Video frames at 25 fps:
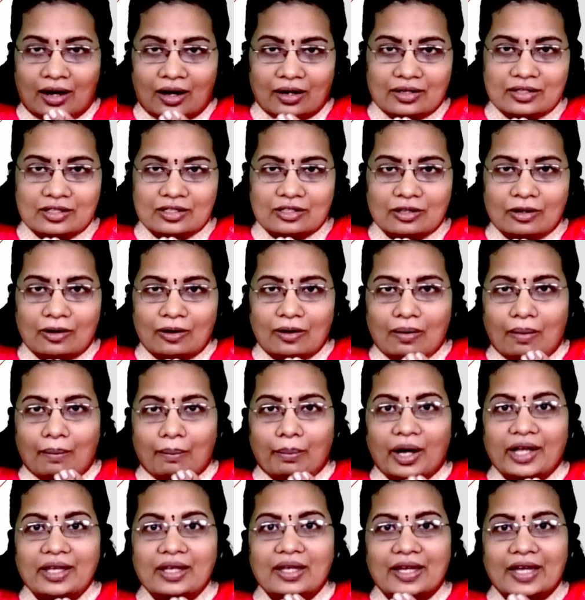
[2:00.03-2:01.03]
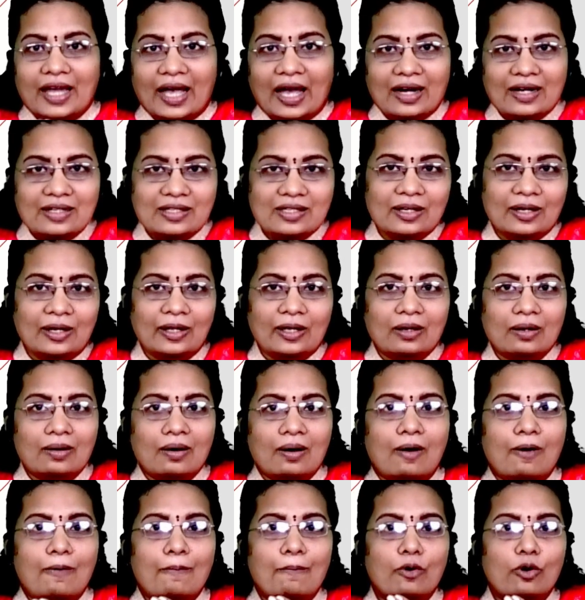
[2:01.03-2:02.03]
answer by cancelling
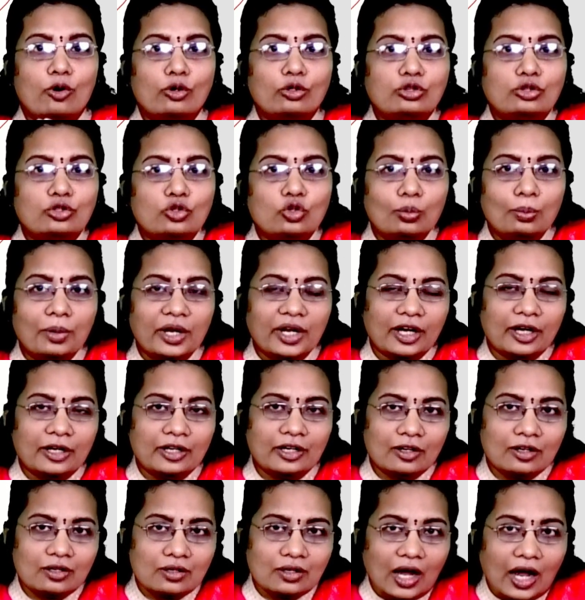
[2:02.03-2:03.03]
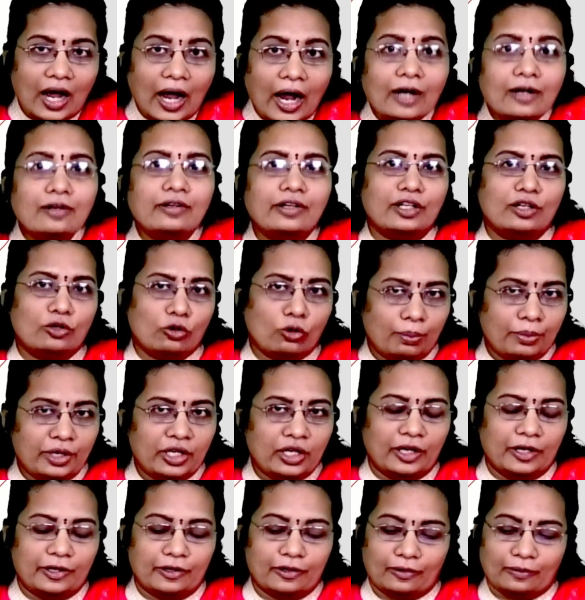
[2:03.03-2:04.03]
both numerator and
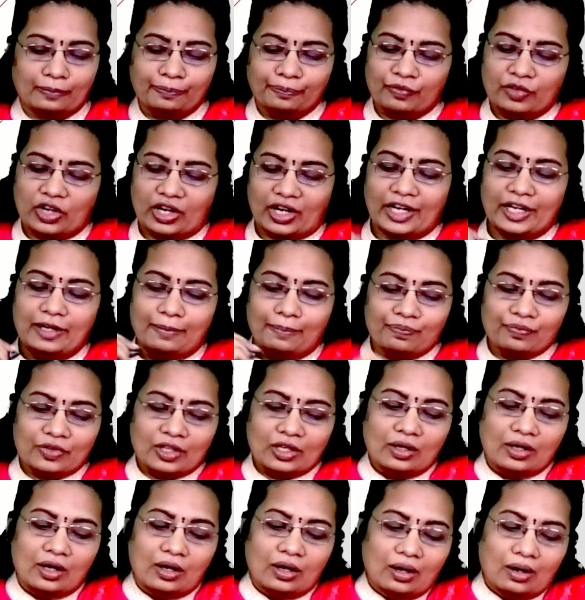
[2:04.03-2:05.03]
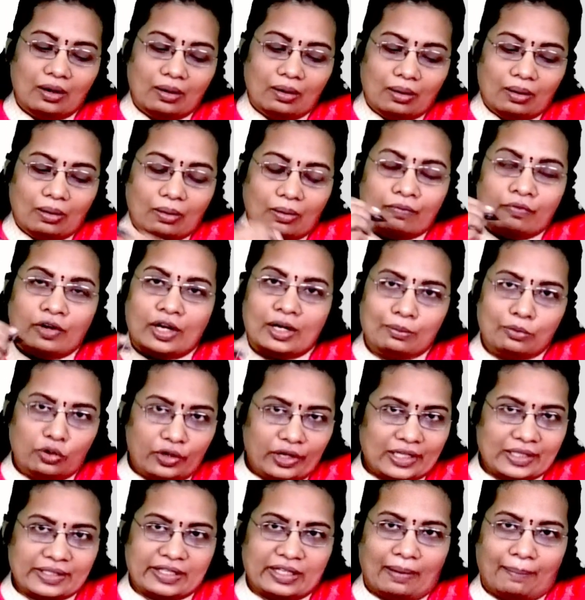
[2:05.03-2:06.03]
denominator, right? One more
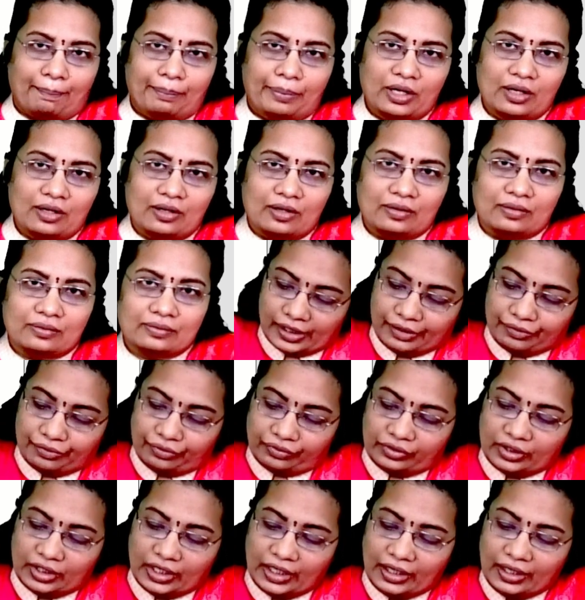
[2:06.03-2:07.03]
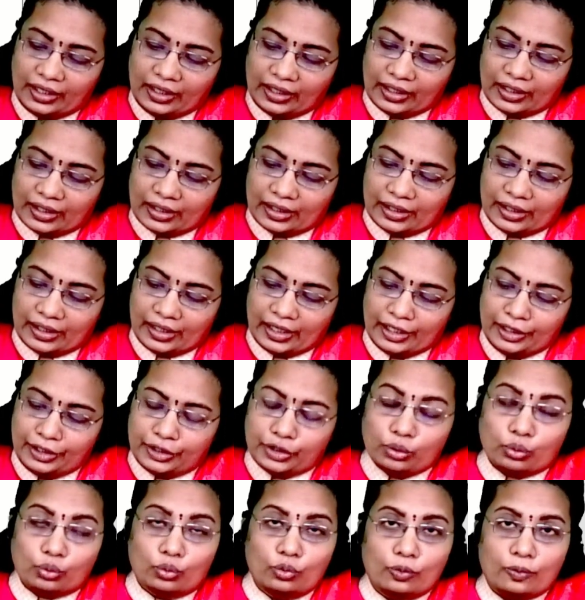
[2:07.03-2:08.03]
example, if 3
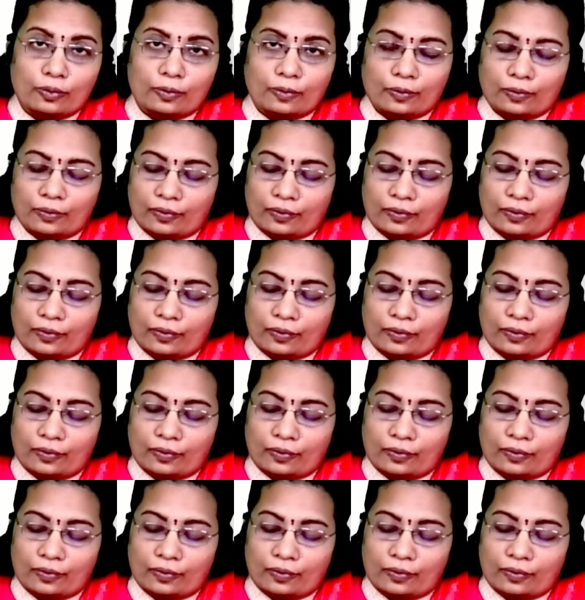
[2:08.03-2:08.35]
into